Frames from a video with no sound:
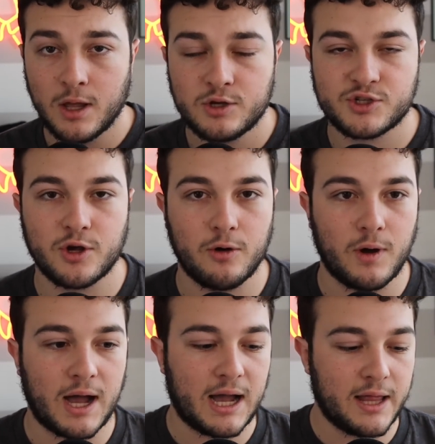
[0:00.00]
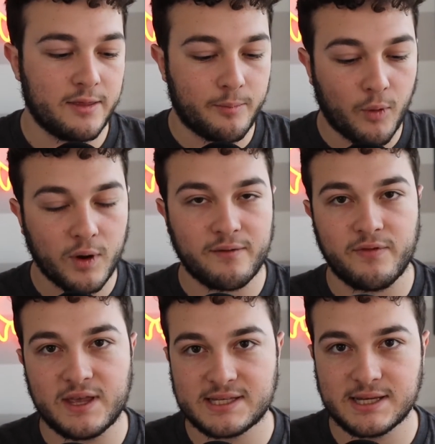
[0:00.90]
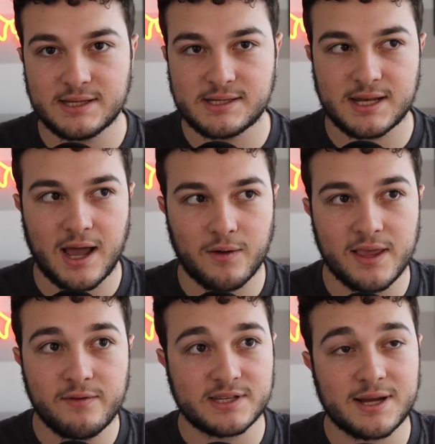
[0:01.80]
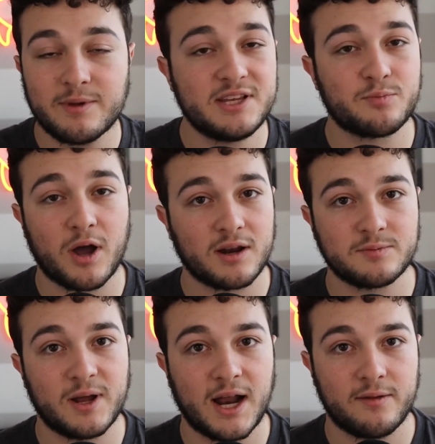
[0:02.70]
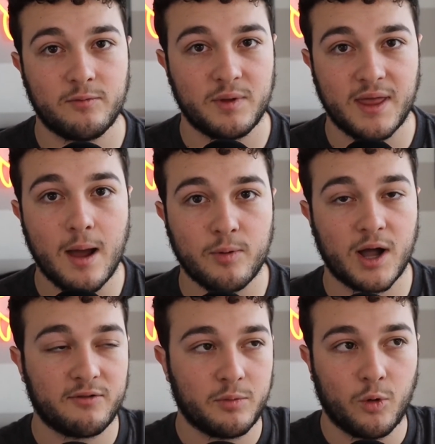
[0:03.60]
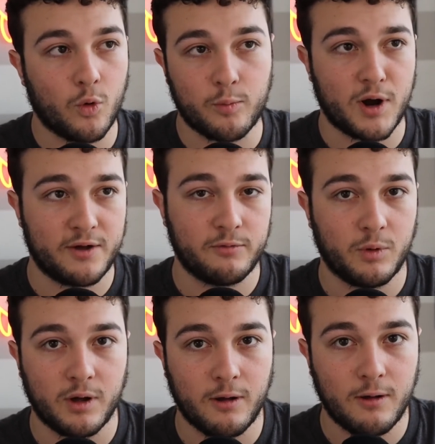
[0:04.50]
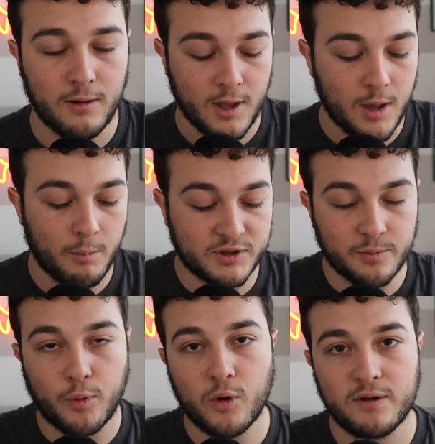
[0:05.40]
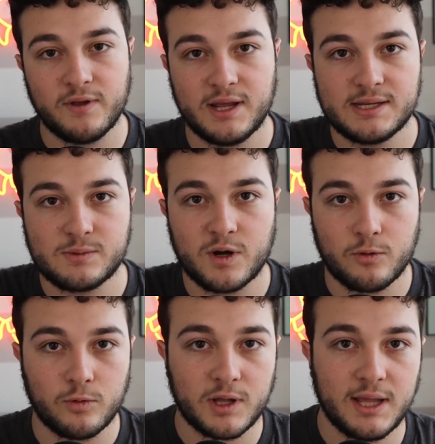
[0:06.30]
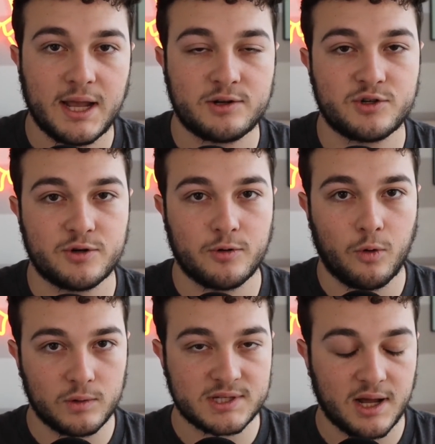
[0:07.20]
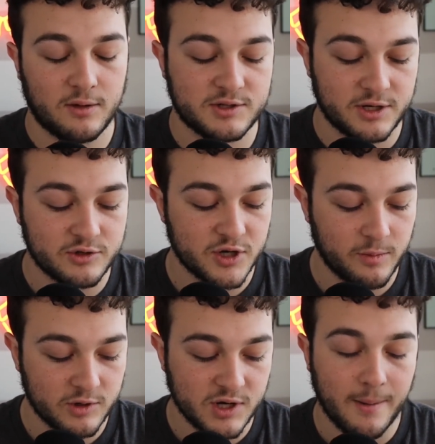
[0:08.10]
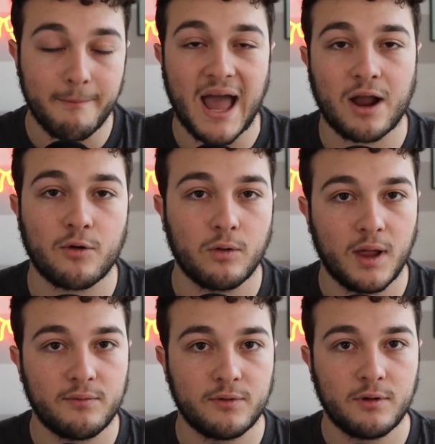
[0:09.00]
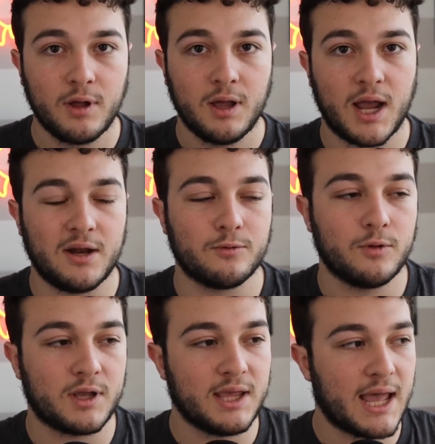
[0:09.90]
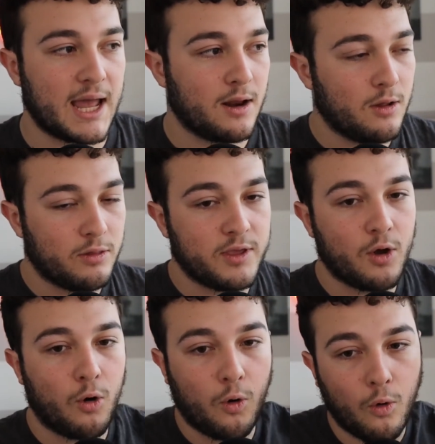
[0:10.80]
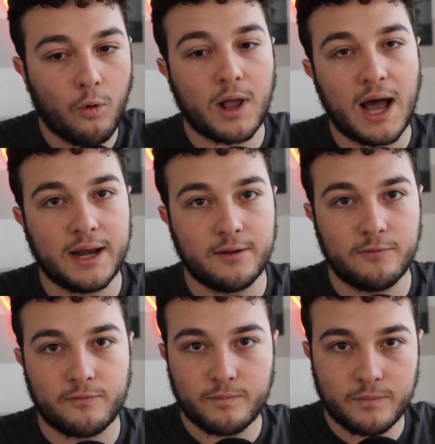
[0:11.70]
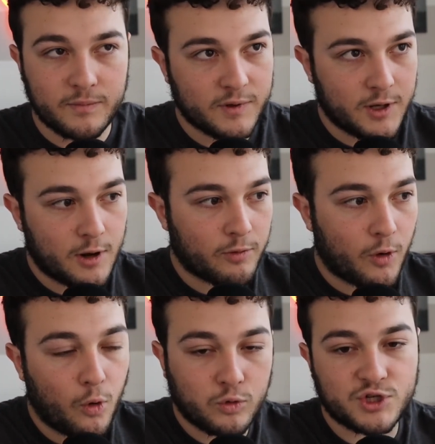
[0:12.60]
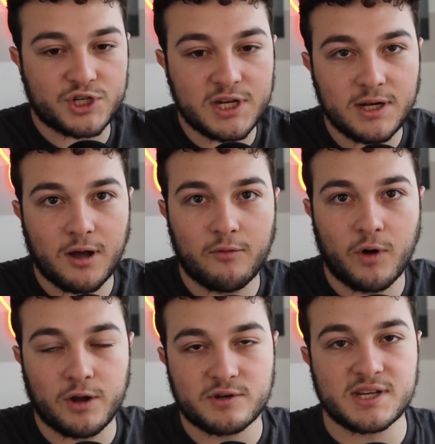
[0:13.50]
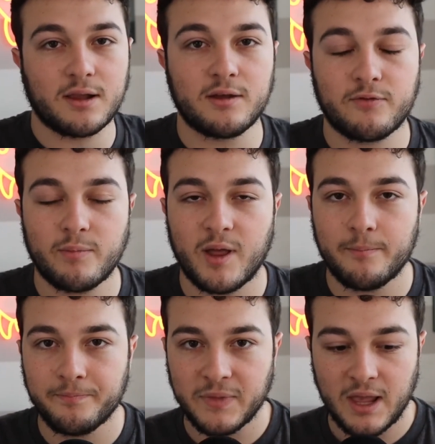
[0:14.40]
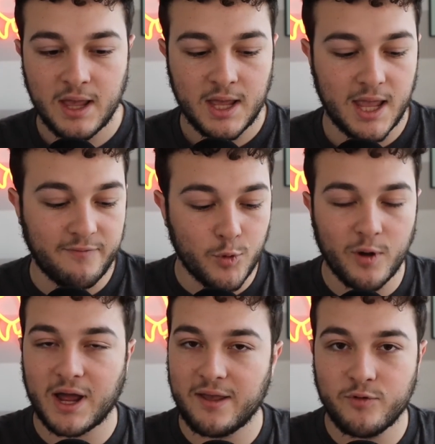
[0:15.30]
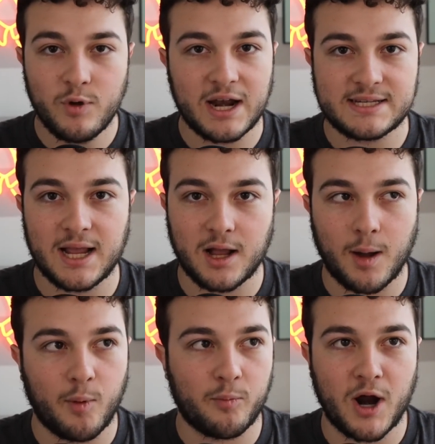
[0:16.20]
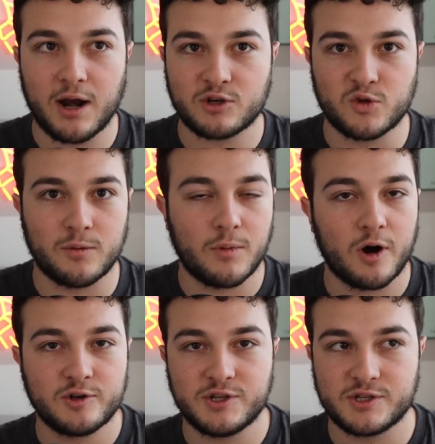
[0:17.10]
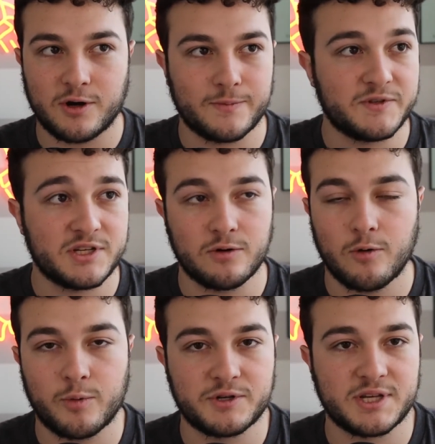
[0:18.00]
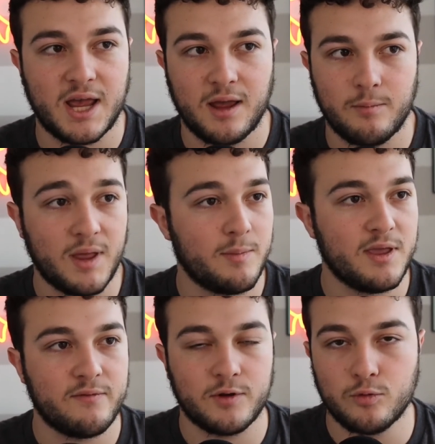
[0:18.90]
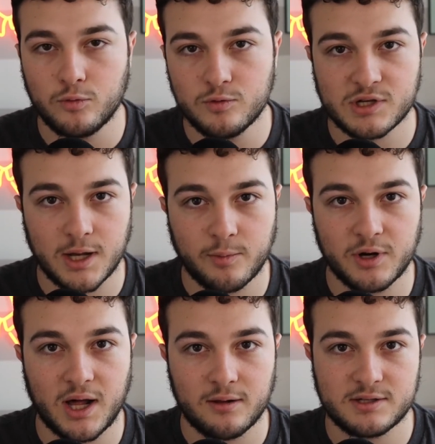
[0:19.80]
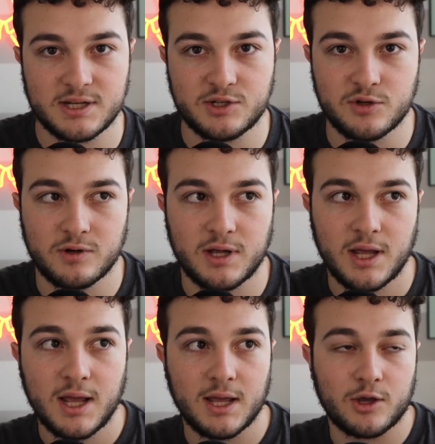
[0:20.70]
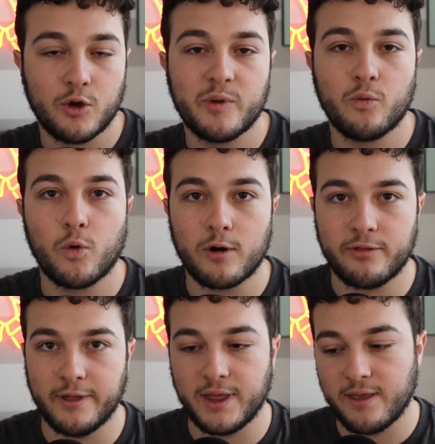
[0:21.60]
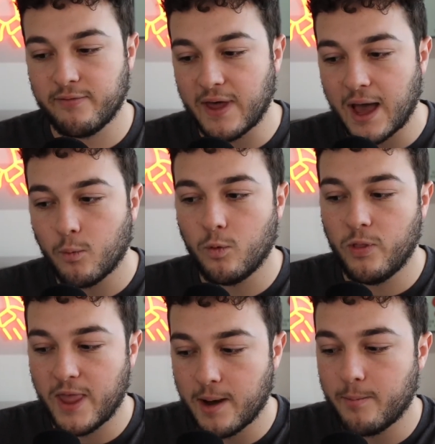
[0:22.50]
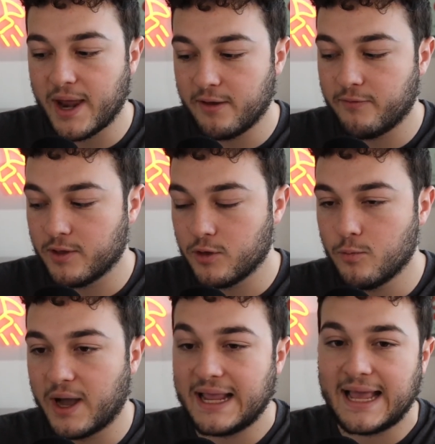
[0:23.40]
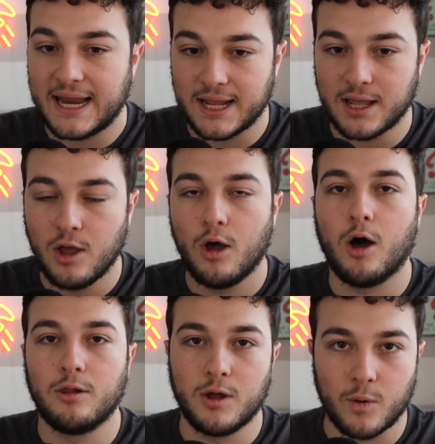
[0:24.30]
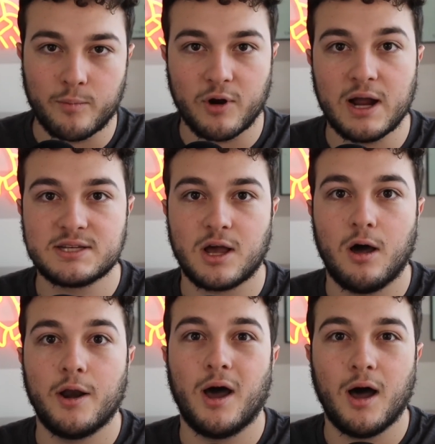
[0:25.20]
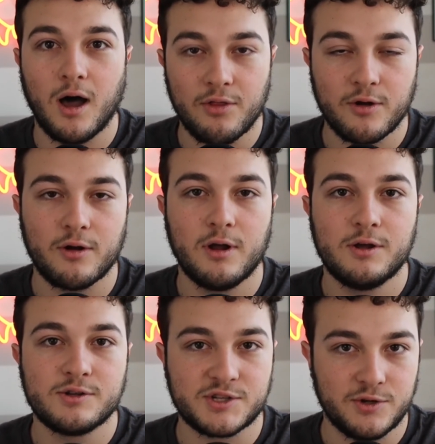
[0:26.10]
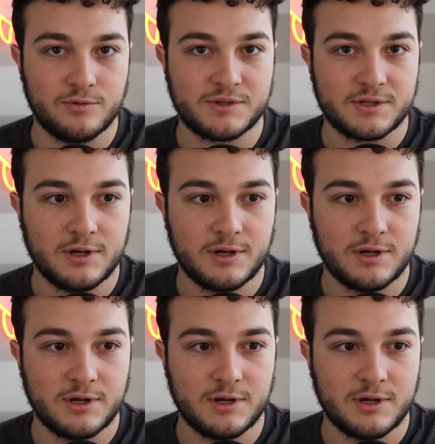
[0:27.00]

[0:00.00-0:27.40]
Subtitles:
So the point of this is now even some of these products might not even be that profitable or profitable at all. But the point of it is when you're looking at your wholesalers and distributors on a macro level and you're looking at the whole kind of, the whole sheet of what you're selling from them, if you got to take a couple products where the margins are 0%, maybe even you lose a couple dollars each unit, it could be worth it if that will then benefit you by getting a lower price on other SKUs.